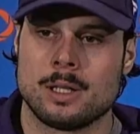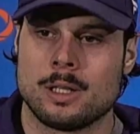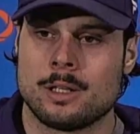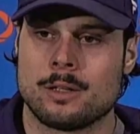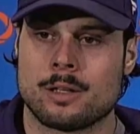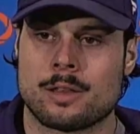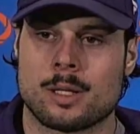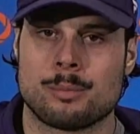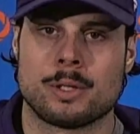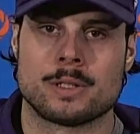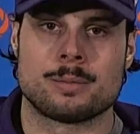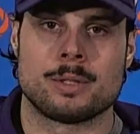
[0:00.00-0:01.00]
you know, I thought
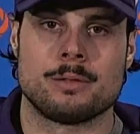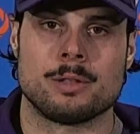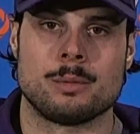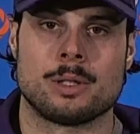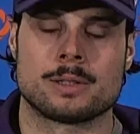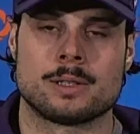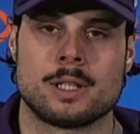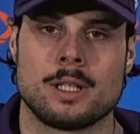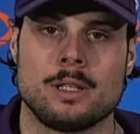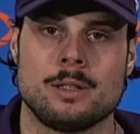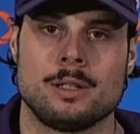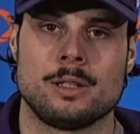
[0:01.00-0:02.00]
Bunts played really well tonight.
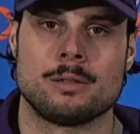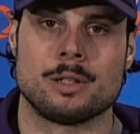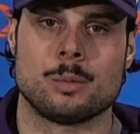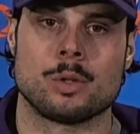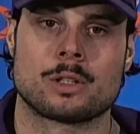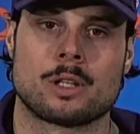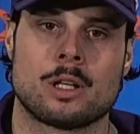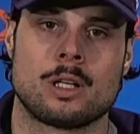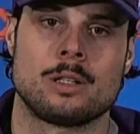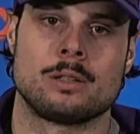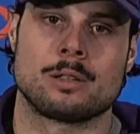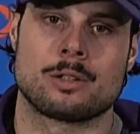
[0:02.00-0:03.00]
He, he really worked
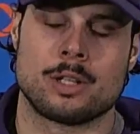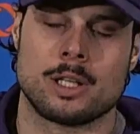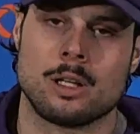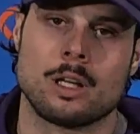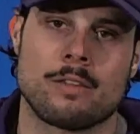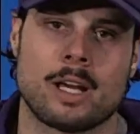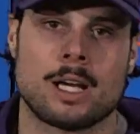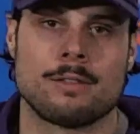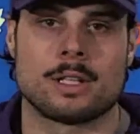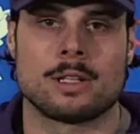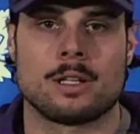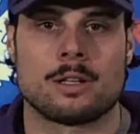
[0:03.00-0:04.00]
hard and created a lot of
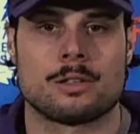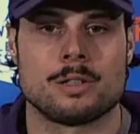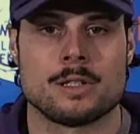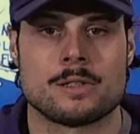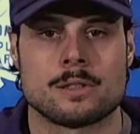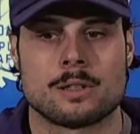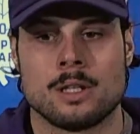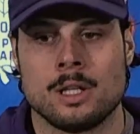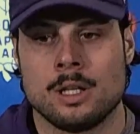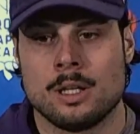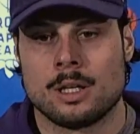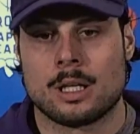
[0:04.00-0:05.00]
havoc in their crease and
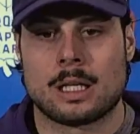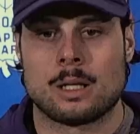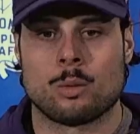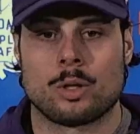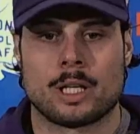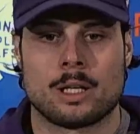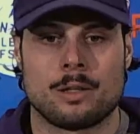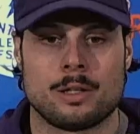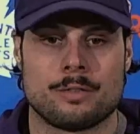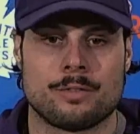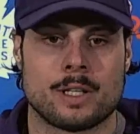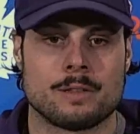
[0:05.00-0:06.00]
uh, wore down their
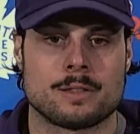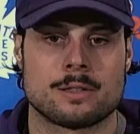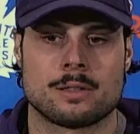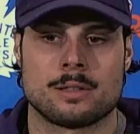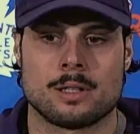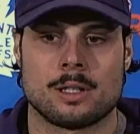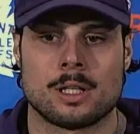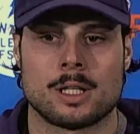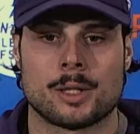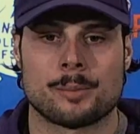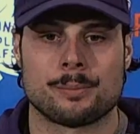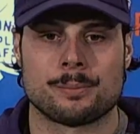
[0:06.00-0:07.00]
defense.
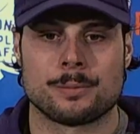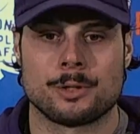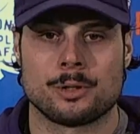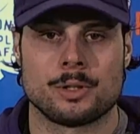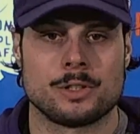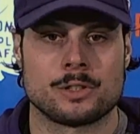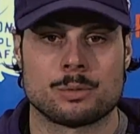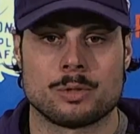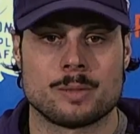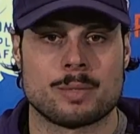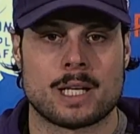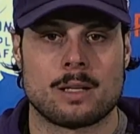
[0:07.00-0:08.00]
Um, you know, he just
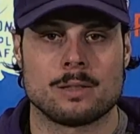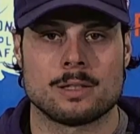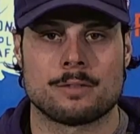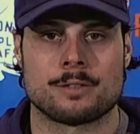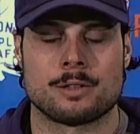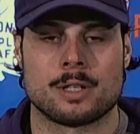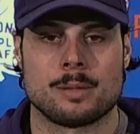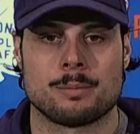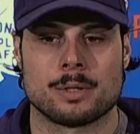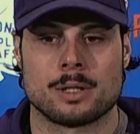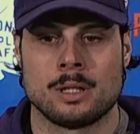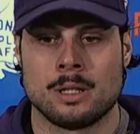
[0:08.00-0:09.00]
wins battles left and right.
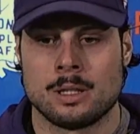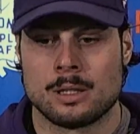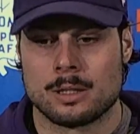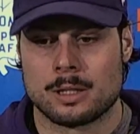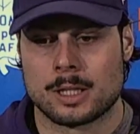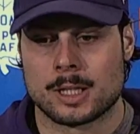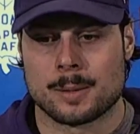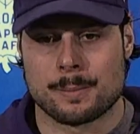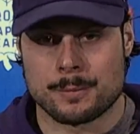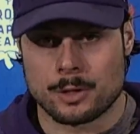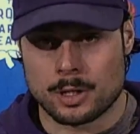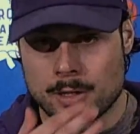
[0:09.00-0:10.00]
But
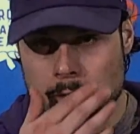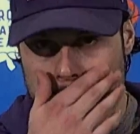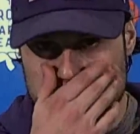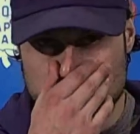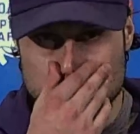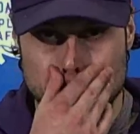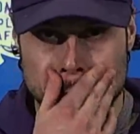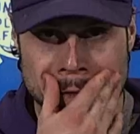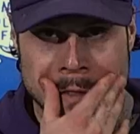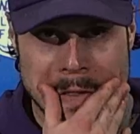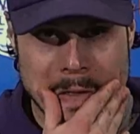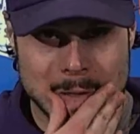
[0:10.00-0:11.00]
um, you know, I thought those two really
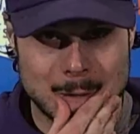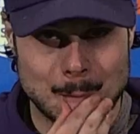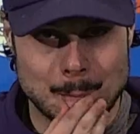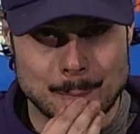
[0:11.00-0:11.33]
worked hard tonight.